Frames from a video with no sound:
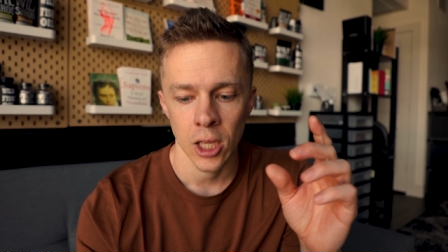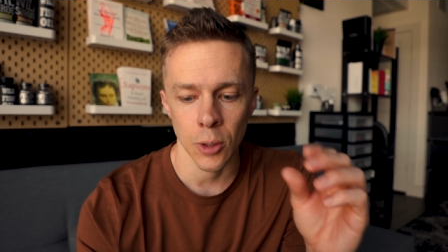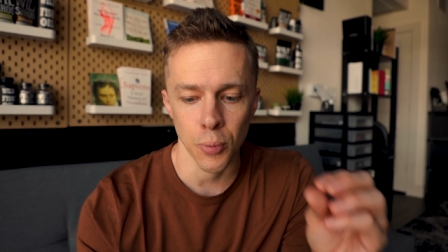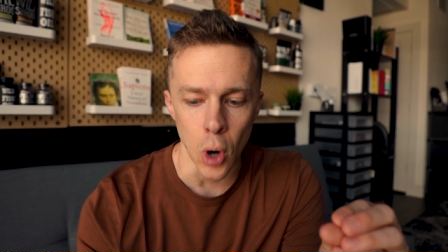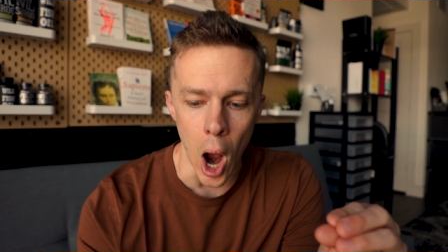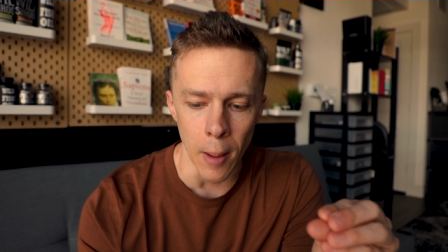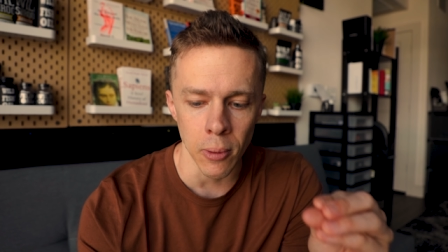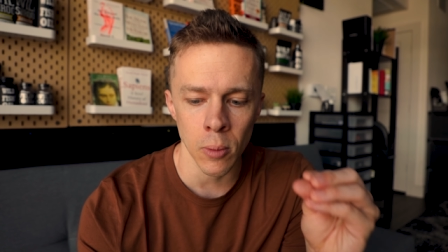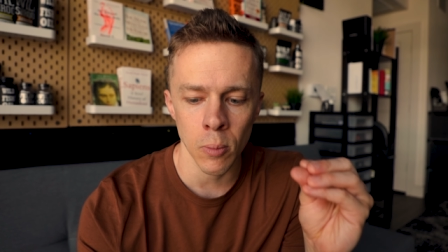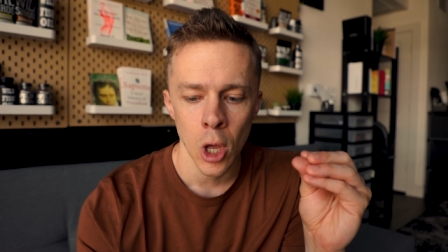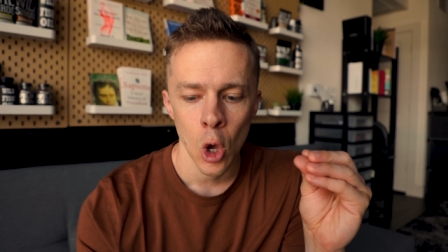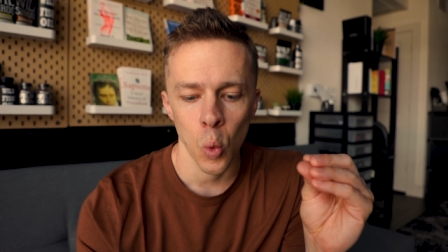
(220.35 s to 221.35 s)
The
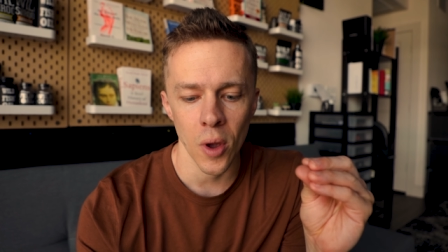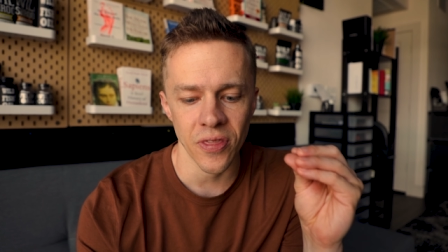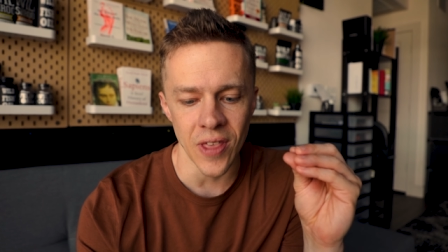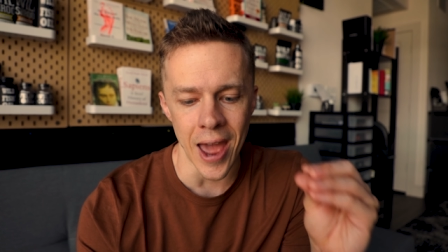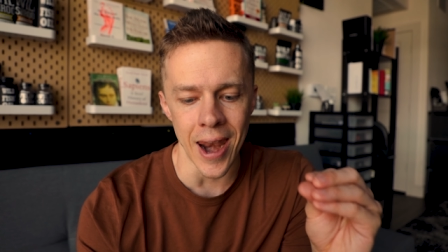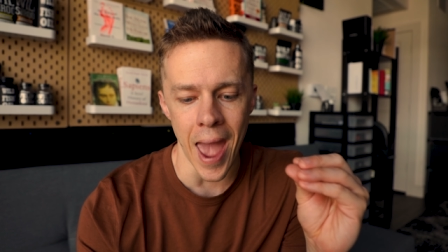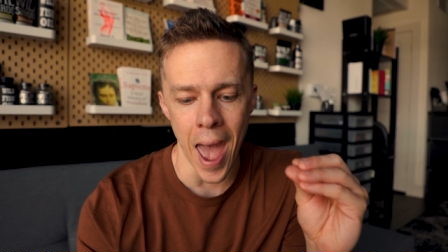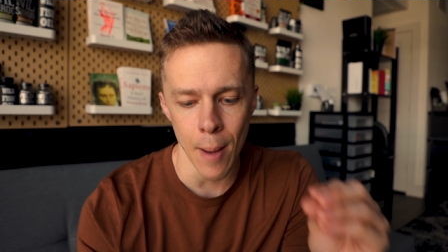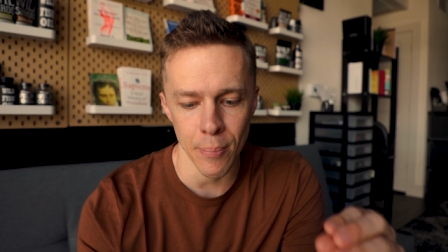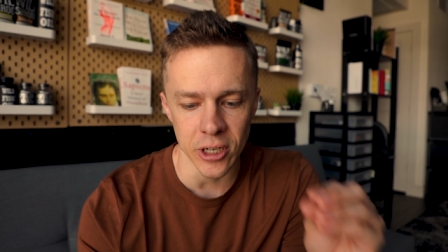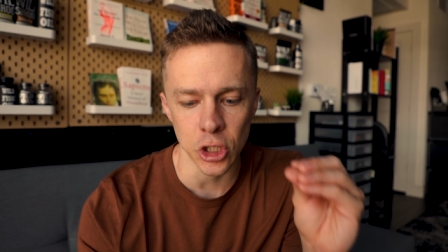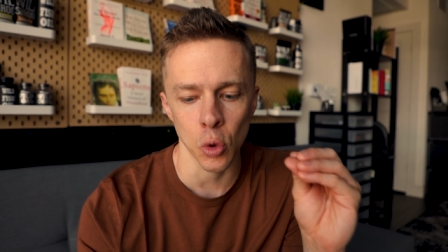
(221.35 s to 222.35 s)
problem with that
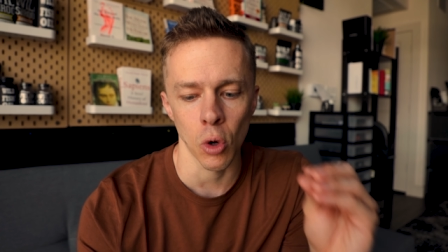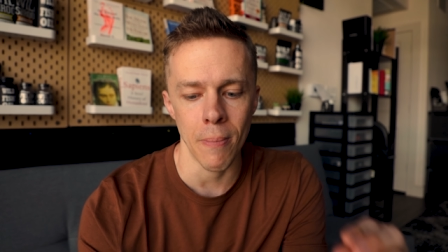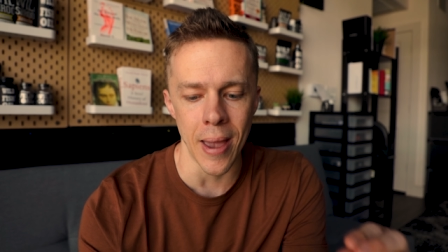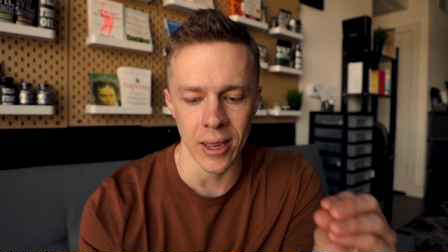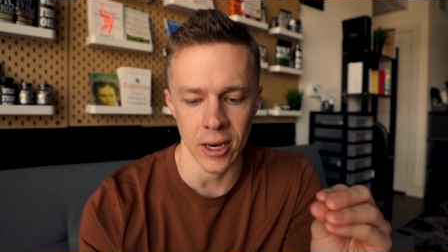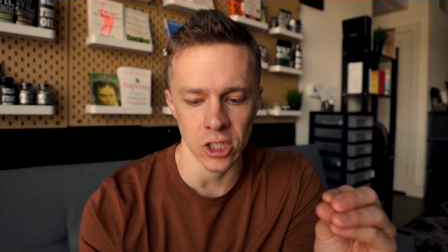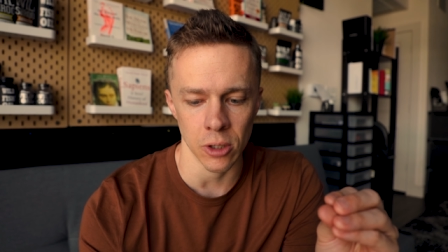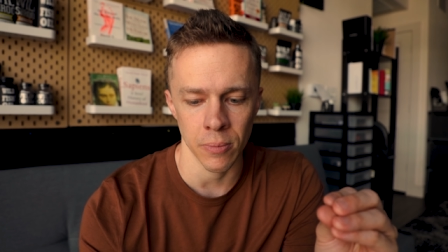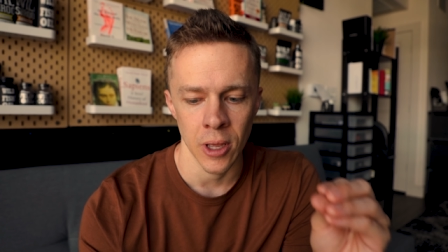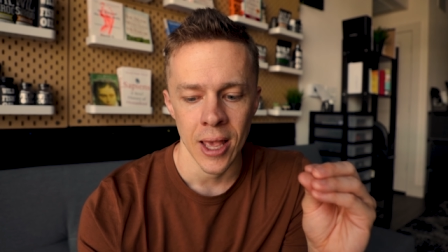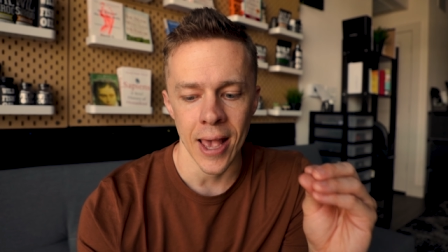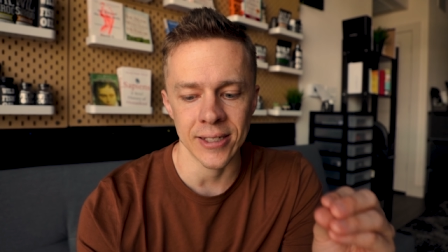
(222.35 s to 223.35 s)
habitual
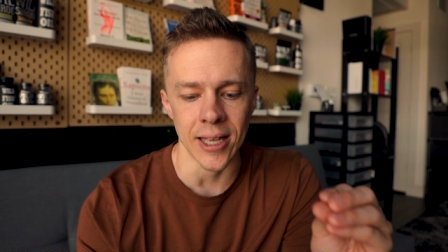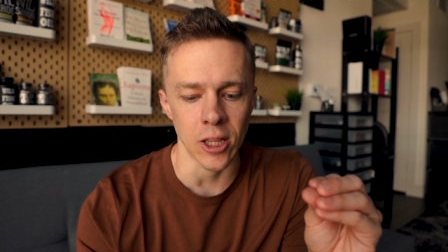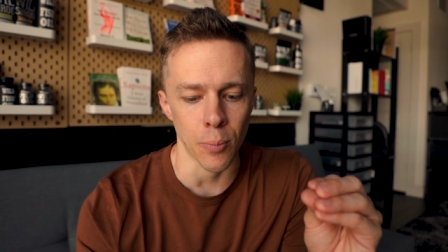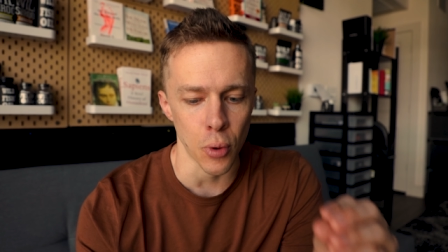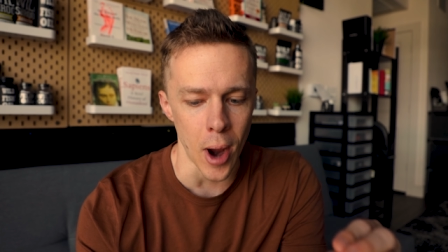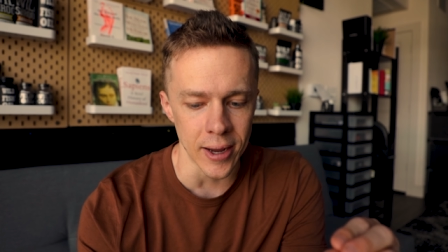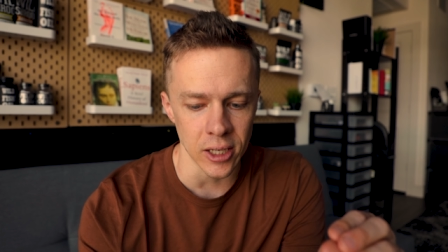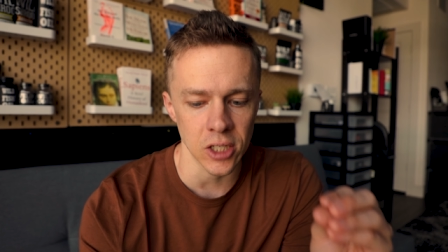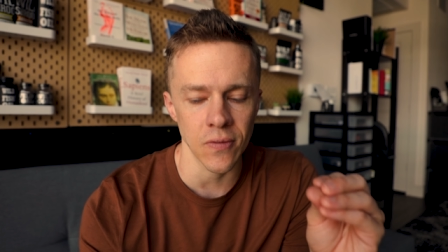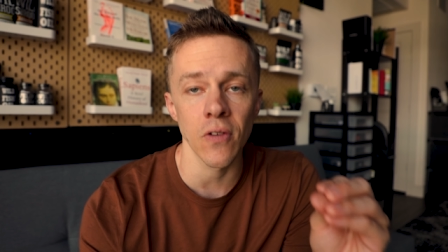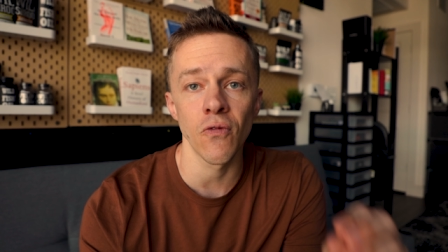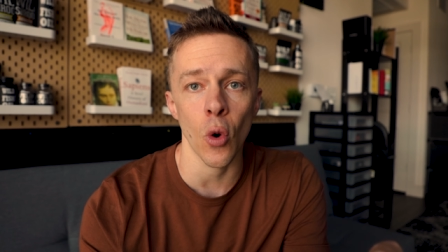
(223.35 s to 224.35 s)
mechanism is that the practice
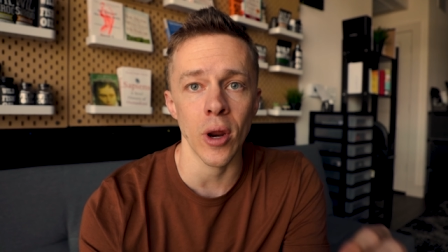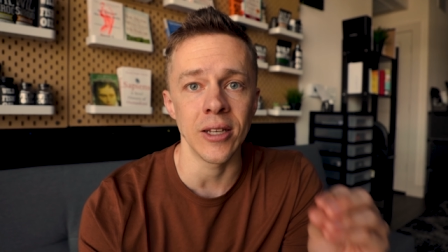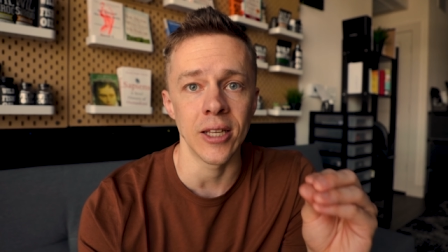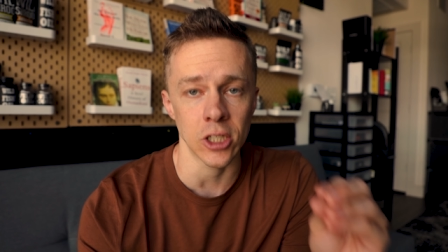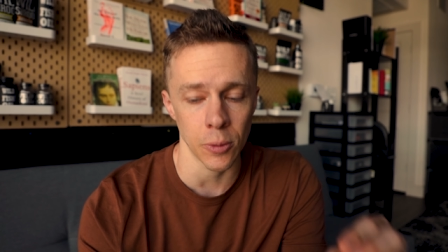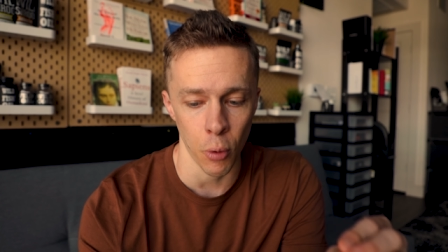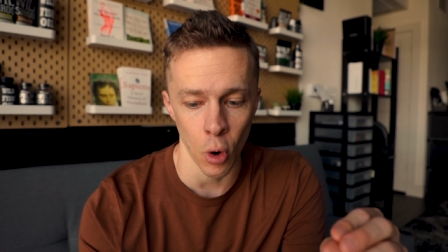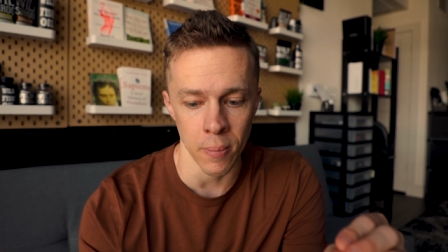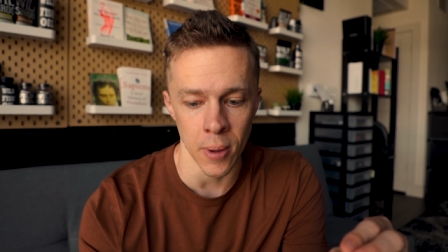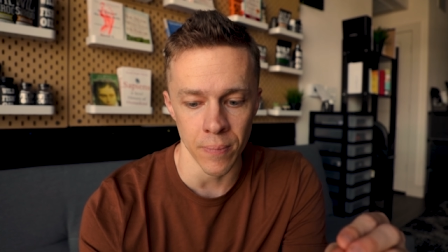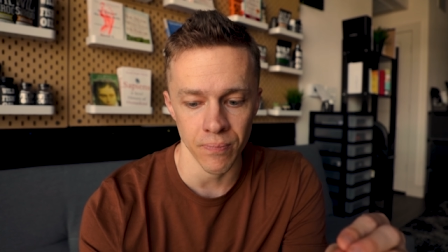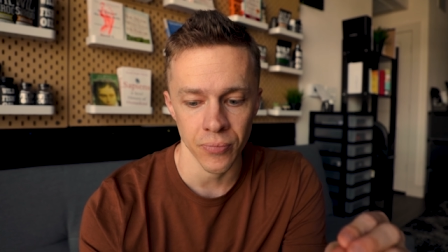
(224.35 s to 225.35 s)
of avoiding
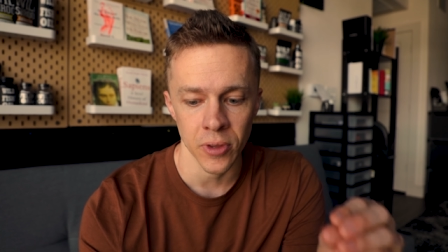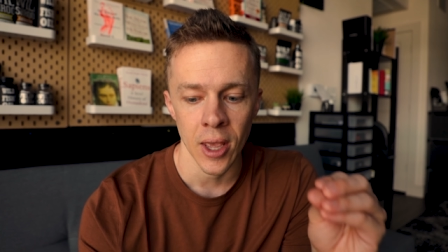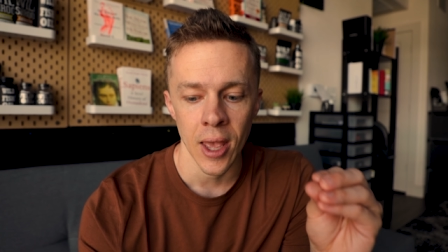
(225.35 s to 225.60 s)
disappointment